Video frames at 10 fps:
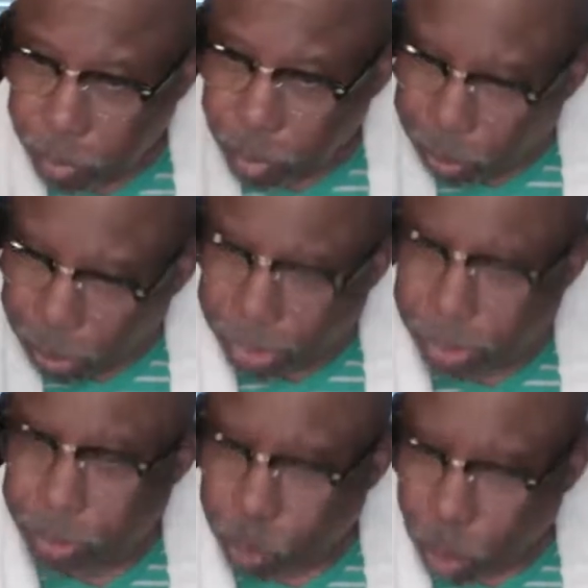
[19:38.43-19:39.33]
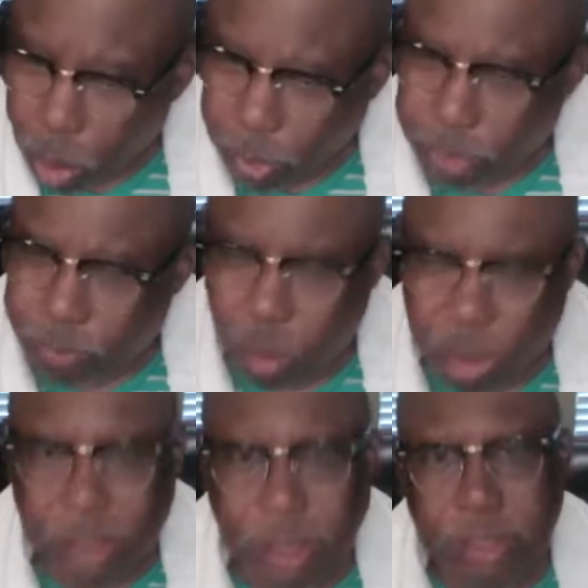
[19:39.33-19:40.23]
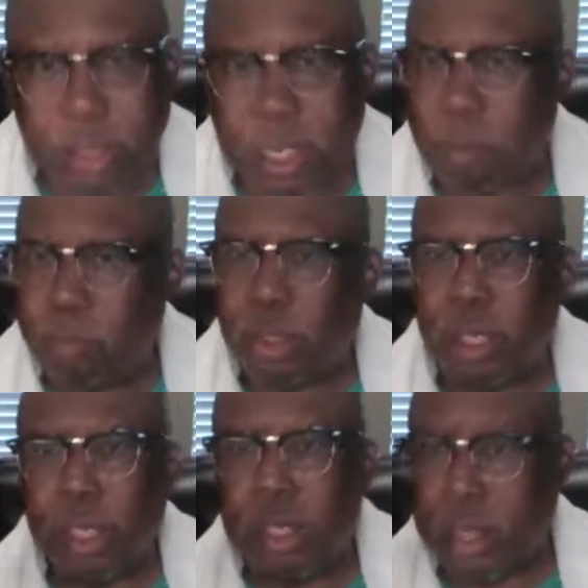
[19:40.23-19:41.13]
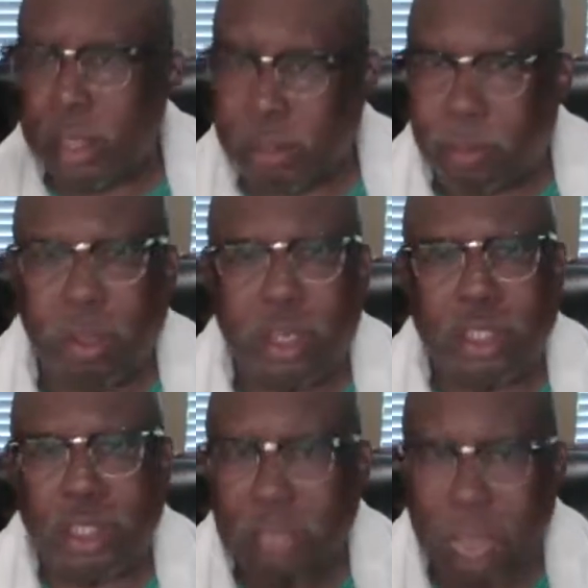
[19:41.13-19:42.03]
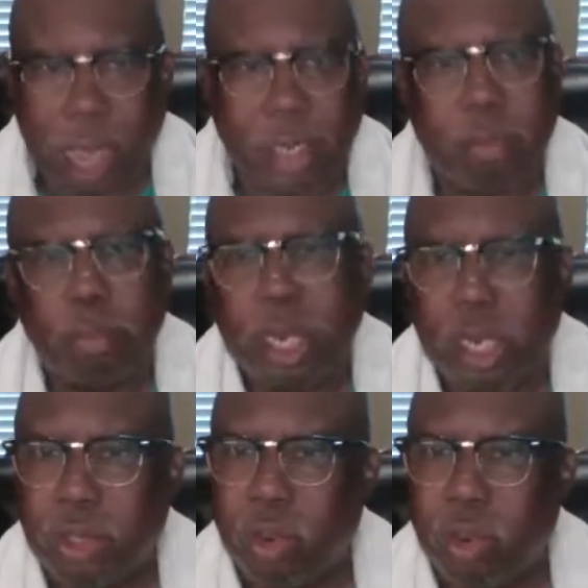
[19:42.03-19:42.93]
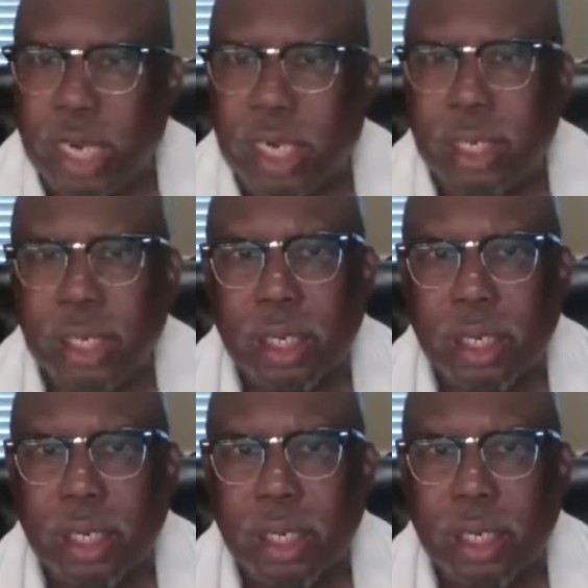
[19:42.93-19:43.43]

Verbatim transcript: But the Romans 14 and 17, it's not in me to drink.